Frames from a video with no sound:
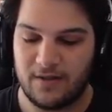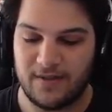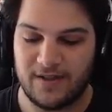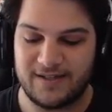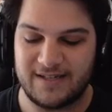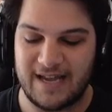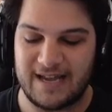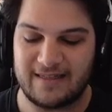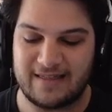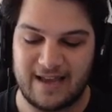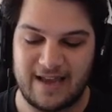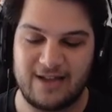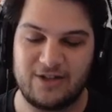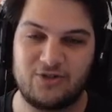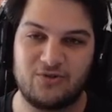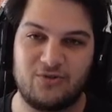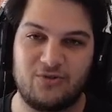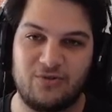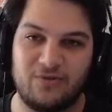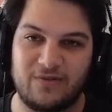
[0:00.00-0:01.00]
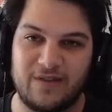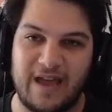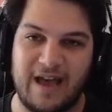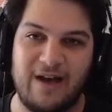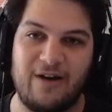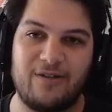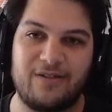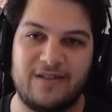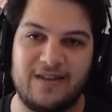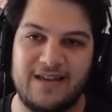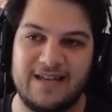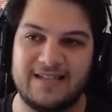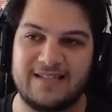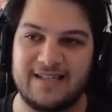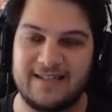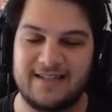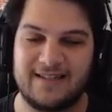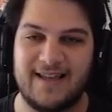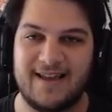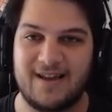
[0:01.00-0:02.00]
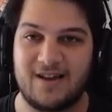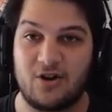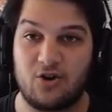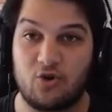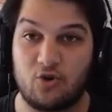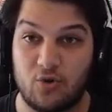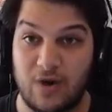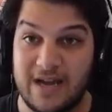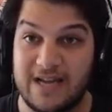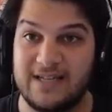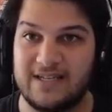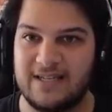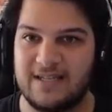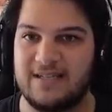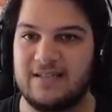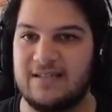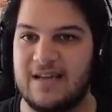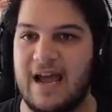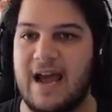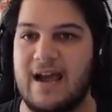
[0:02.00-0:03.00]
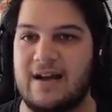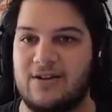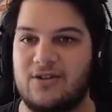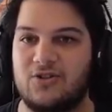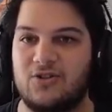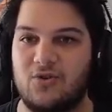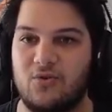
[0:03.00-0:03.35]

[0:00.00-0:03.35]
The 10th Angel, the health isn't like crazy stacked,